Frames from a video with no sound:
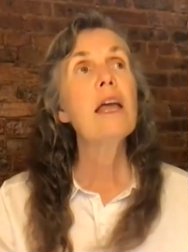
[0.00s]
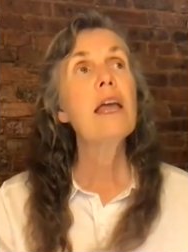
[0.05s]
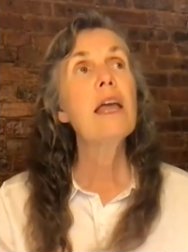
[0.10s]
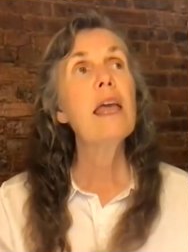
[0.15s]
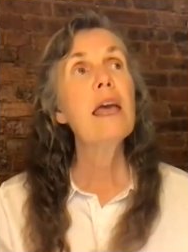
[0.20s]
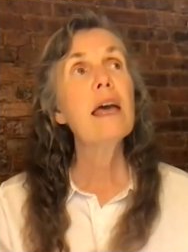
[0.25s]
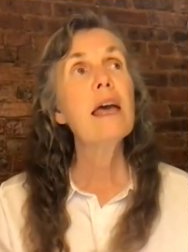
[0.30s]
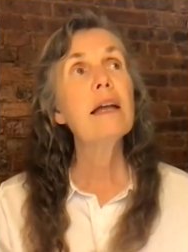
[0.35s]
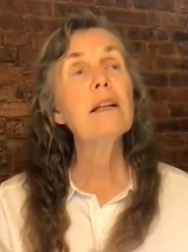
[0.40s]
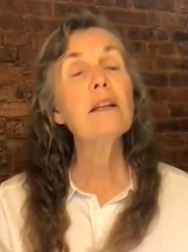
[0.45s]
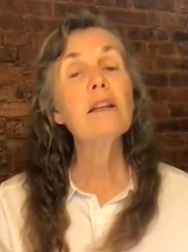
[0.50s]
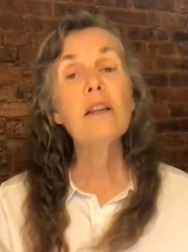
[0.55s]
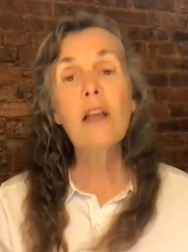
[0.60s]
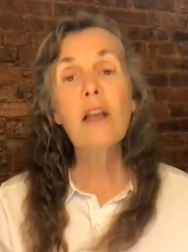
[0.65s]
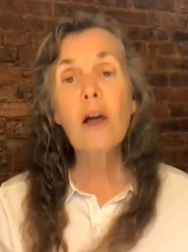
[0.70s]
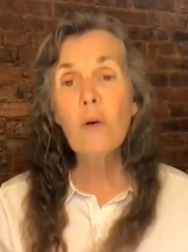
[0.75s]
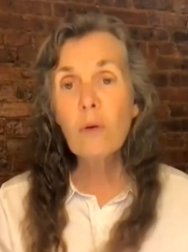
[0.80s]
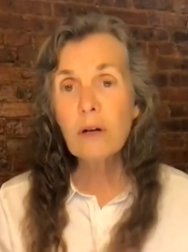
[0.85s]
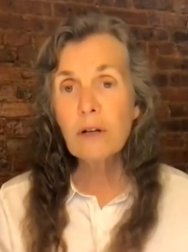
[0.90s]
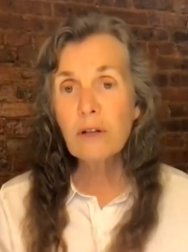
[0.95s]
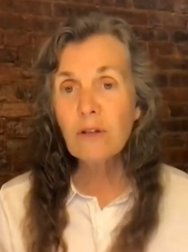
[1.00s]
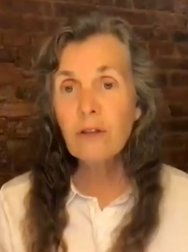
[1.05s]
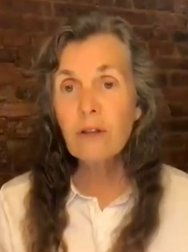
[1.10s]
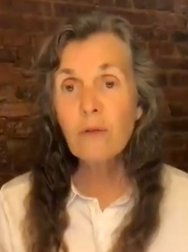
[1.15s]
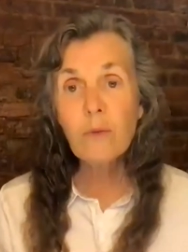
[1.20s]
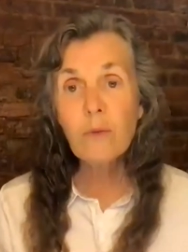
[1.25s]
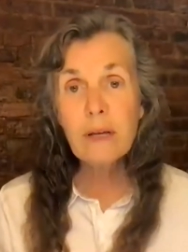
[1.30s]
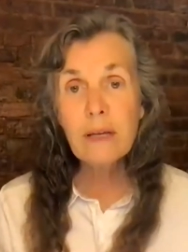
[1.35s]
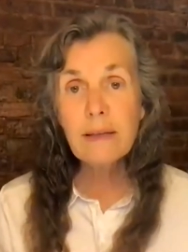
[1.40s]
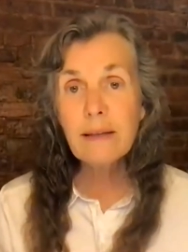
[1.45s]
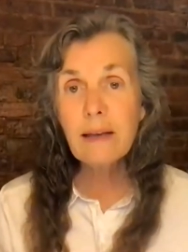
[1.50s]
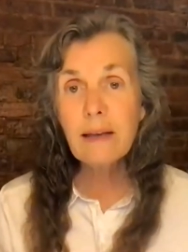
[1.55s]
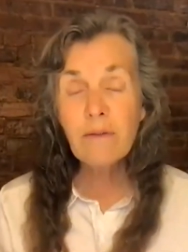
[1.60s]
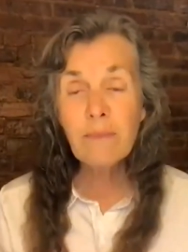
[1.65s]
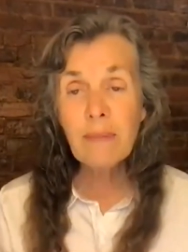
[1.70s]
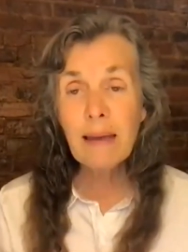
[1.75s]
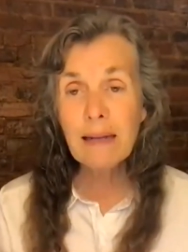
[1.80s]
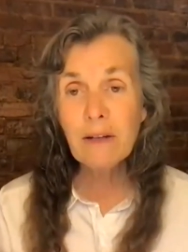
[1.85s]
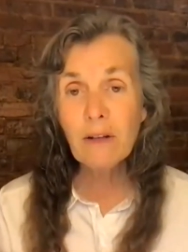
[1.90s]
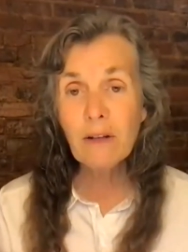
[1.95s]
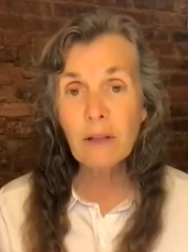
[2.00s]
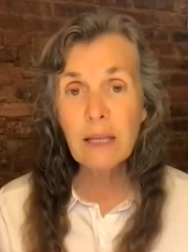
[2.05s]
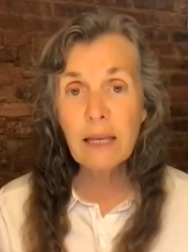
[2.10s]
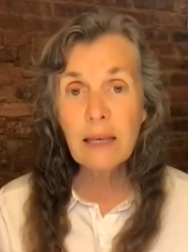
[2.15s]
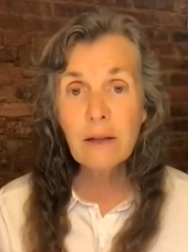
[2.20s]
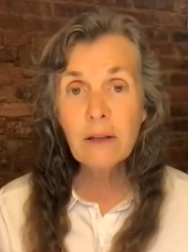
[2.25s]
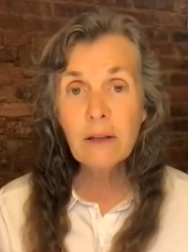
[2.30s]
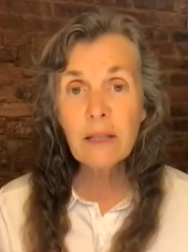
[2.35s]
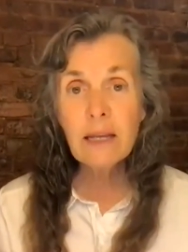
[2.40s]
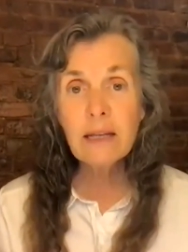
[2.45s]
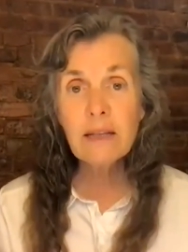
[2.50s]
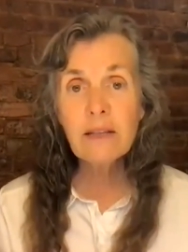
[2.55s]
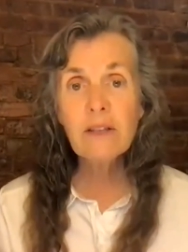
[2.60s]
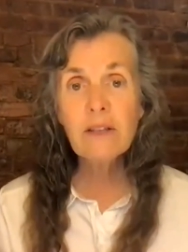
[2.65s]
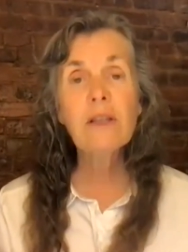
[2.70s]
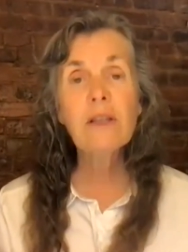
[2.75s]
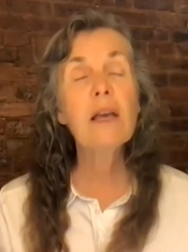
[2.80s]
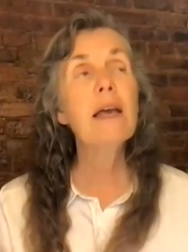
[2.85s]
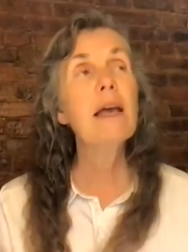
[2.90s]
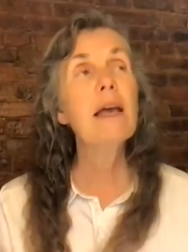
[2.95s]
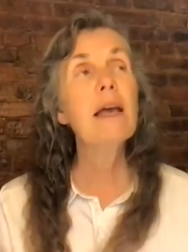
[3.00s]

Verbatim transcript: It lowers the risk of mental illness.